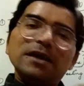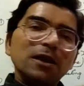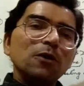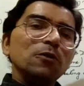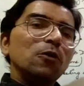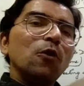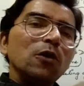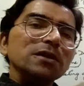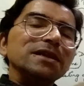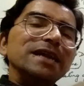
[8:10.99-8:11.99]
Now
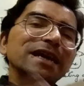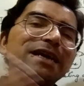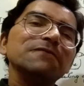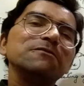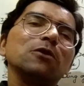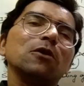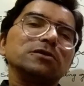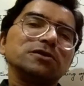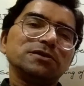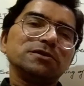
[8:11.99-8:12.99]
all the negative
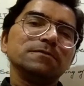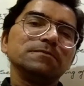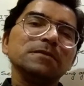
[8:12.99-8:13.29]
thoughts